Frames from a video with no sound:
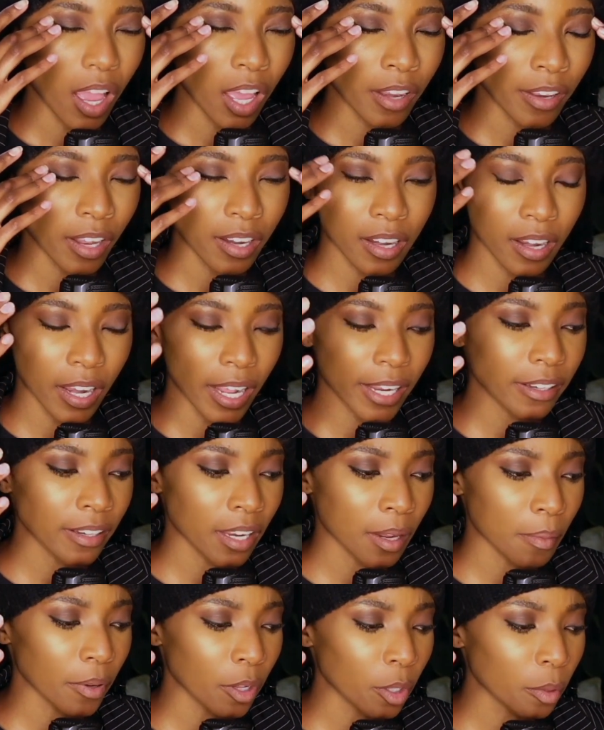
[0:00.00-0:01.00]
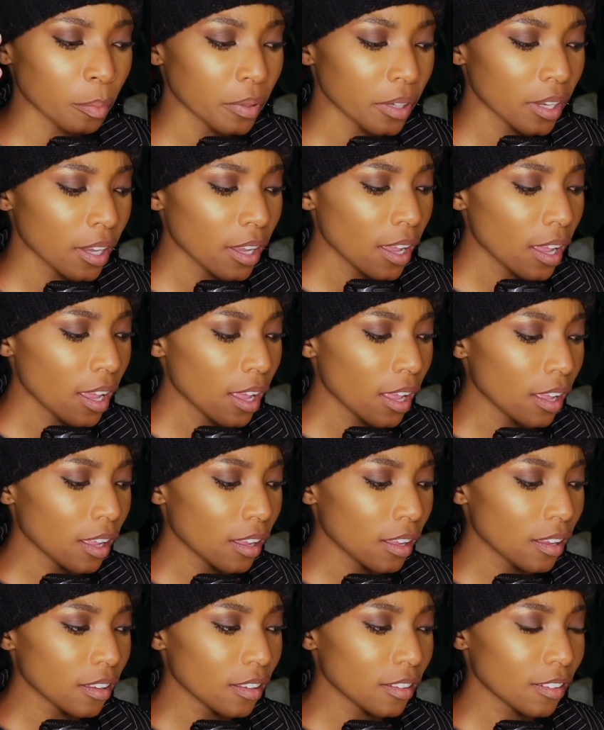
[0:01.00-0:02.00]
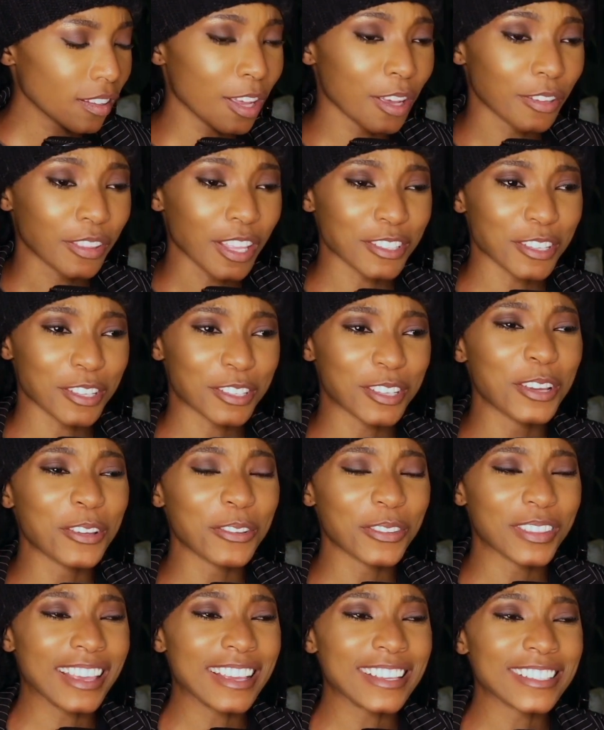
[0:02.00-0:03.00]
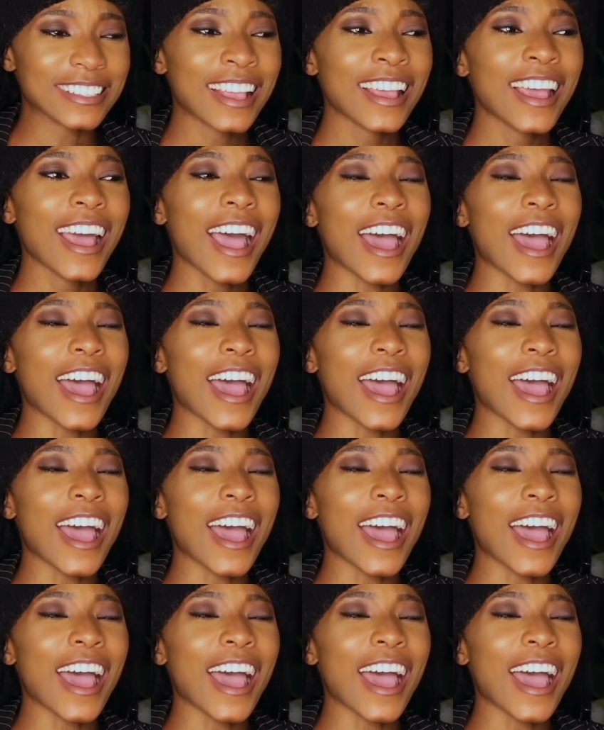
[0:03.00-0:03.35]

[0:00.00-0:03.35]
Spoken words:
a lightning bulb. Those are two things.